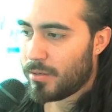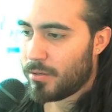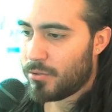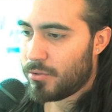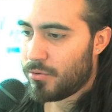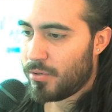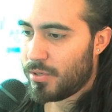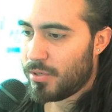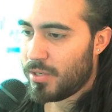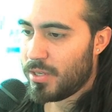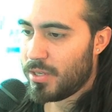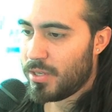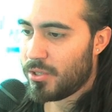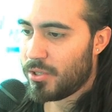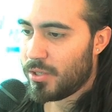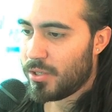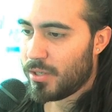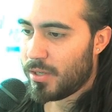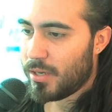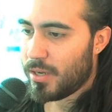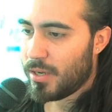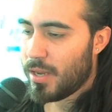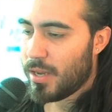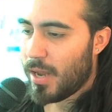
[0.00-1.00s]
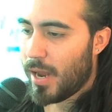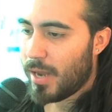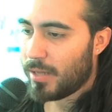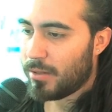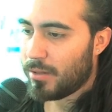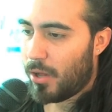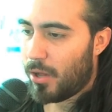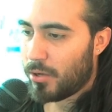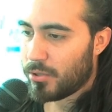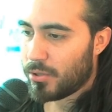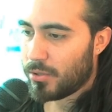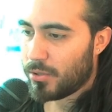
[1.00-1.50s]
strategic and
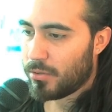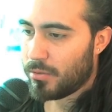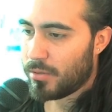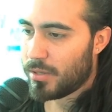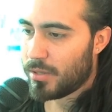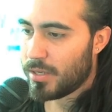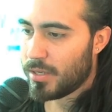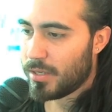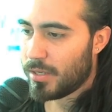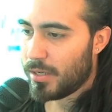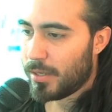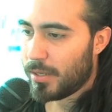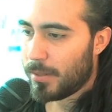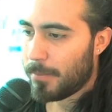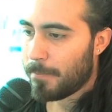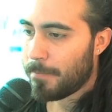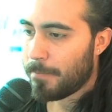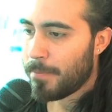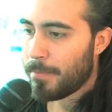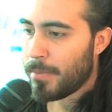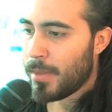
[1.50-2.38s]
logical thinking,